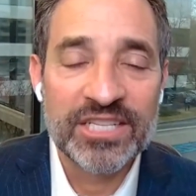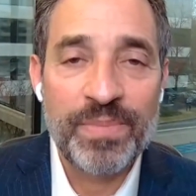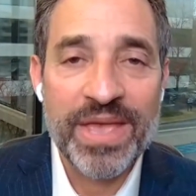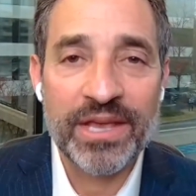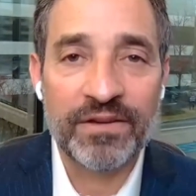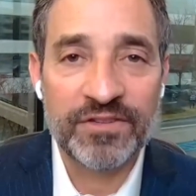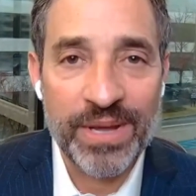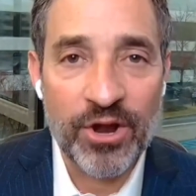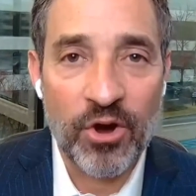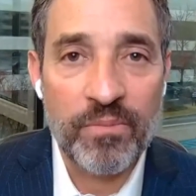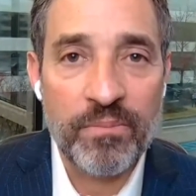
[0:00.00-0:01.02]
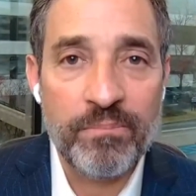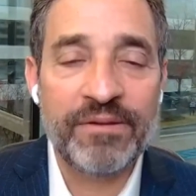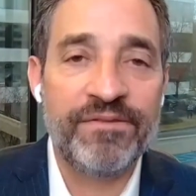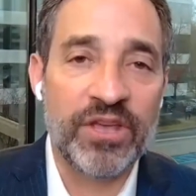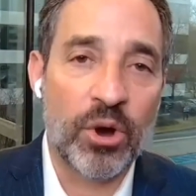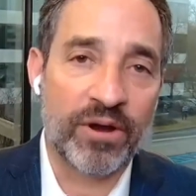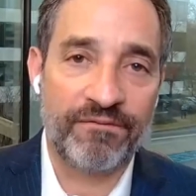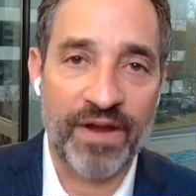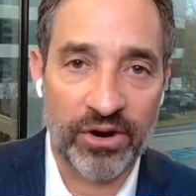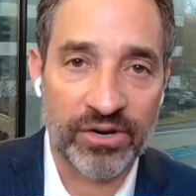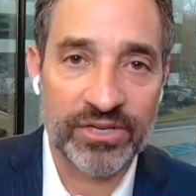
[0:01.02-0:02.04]
Speaking of Speedo, meet Fiona
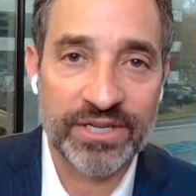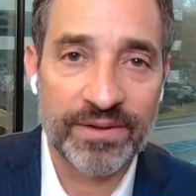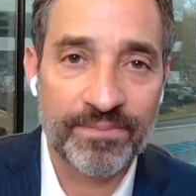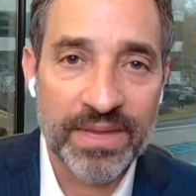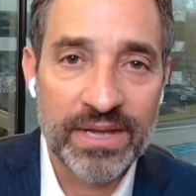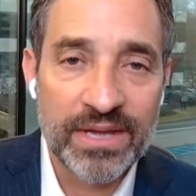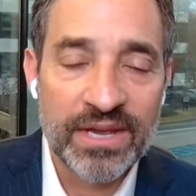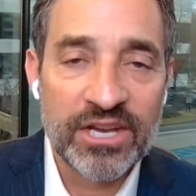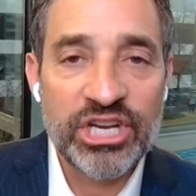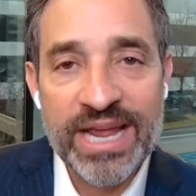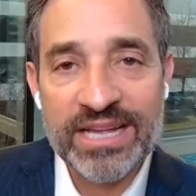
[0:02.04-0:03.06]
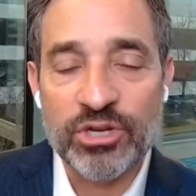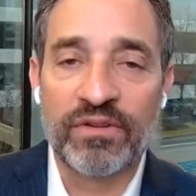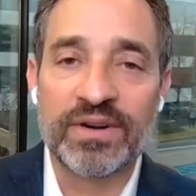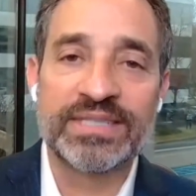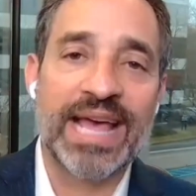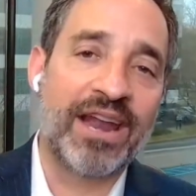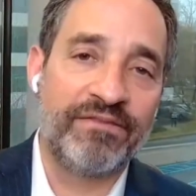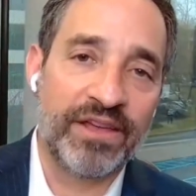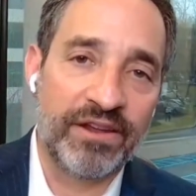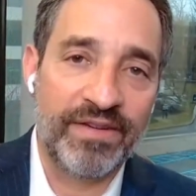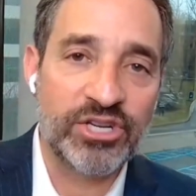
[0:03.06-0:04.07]
Fairhurst. She takes over as the head of
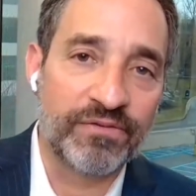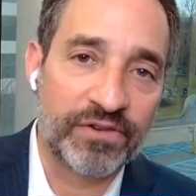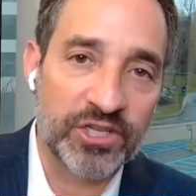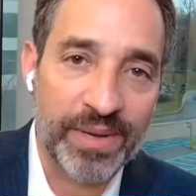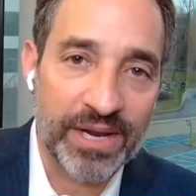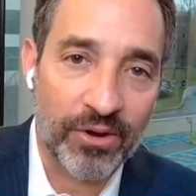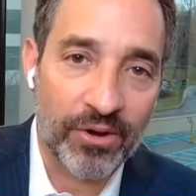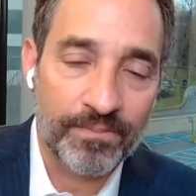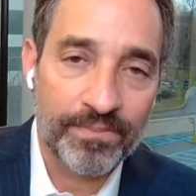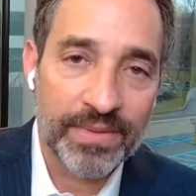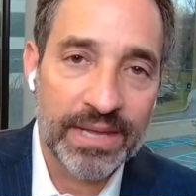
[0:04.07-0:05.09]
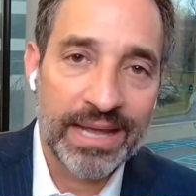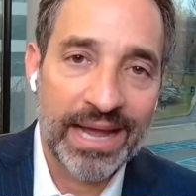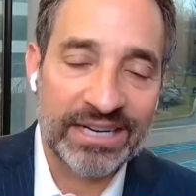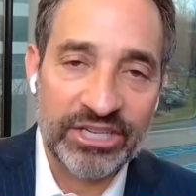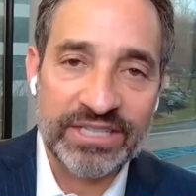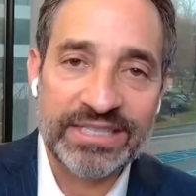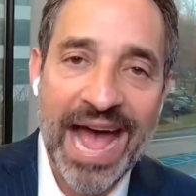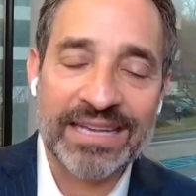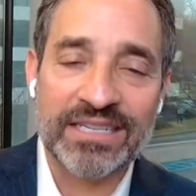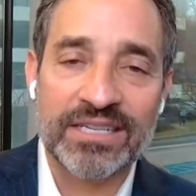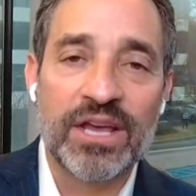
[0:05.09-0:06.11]
innovation for Speedo, and she's
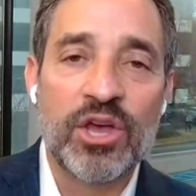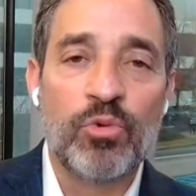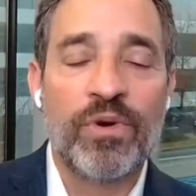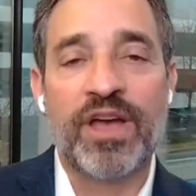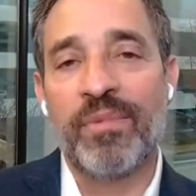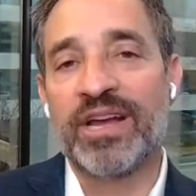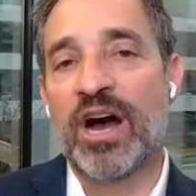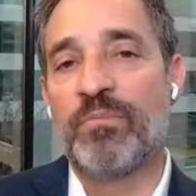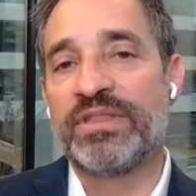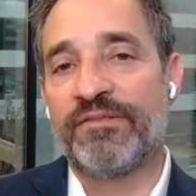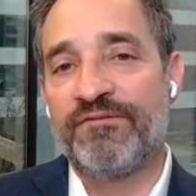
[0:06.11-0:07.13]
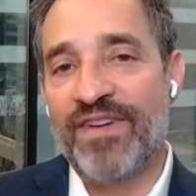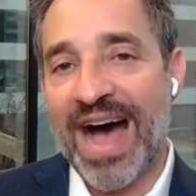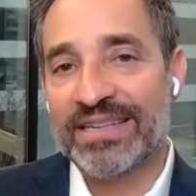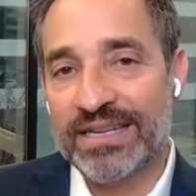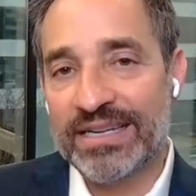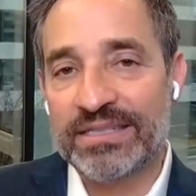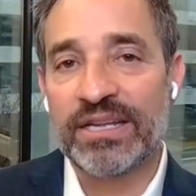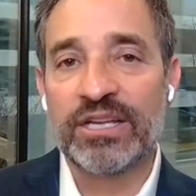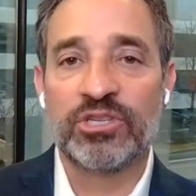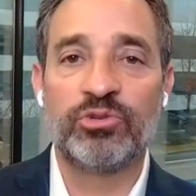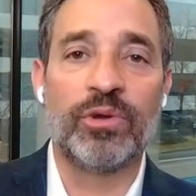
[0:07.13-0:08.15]
tasked with coming up with the fastest
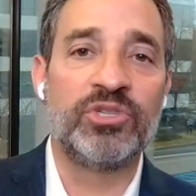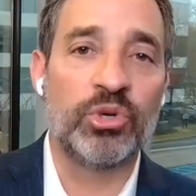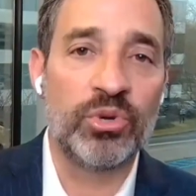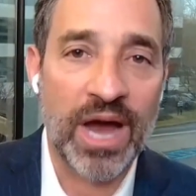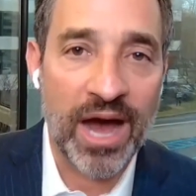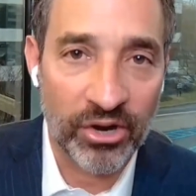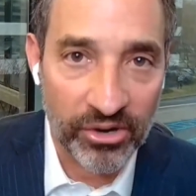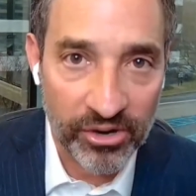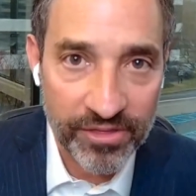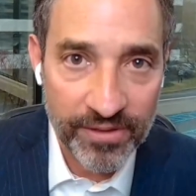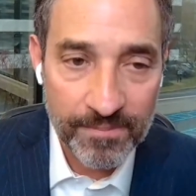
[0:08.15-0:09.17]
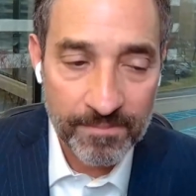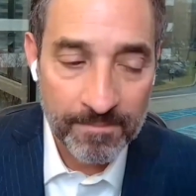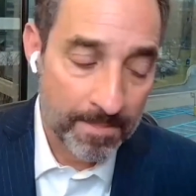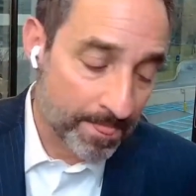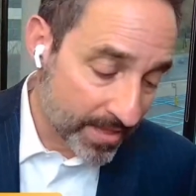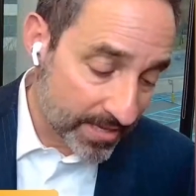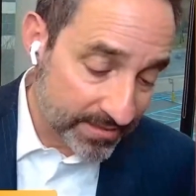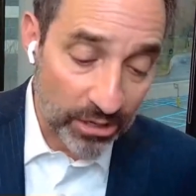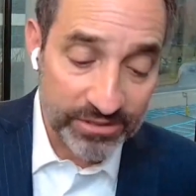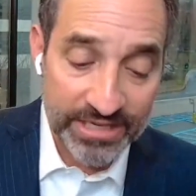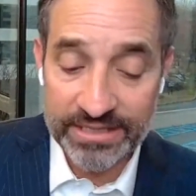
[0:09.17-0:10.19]
swimsuit on earth.
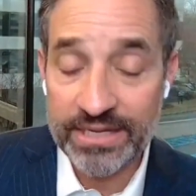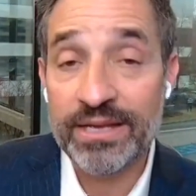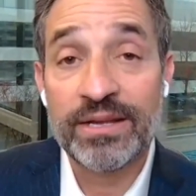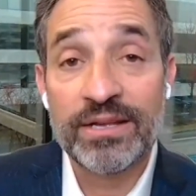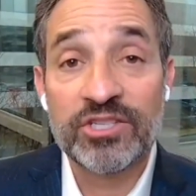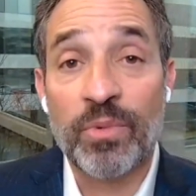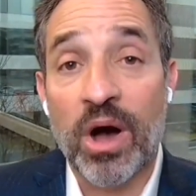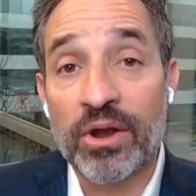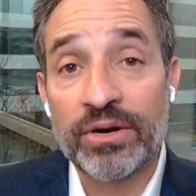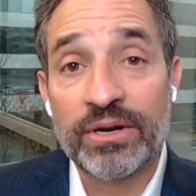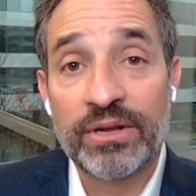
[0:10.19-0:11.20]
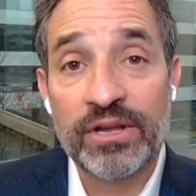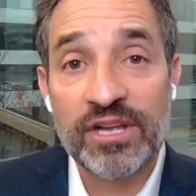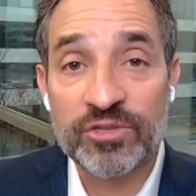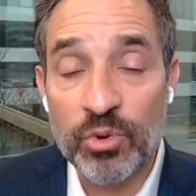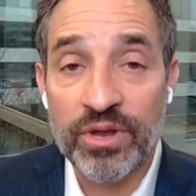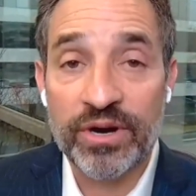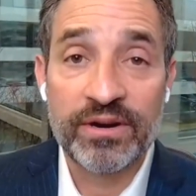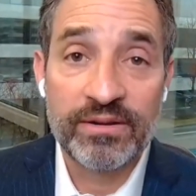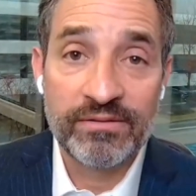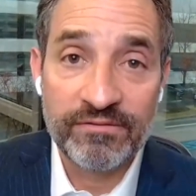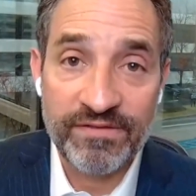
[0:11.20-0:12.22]
Sounds easy, smaller, smoother,
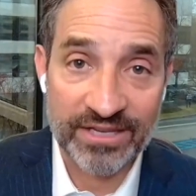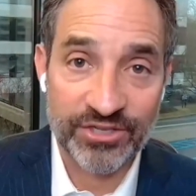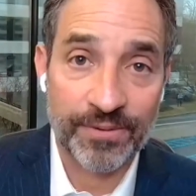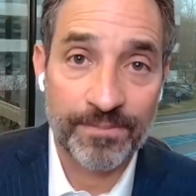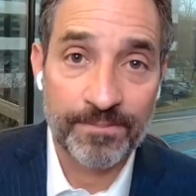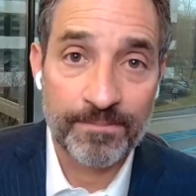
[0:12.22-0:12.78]
faster.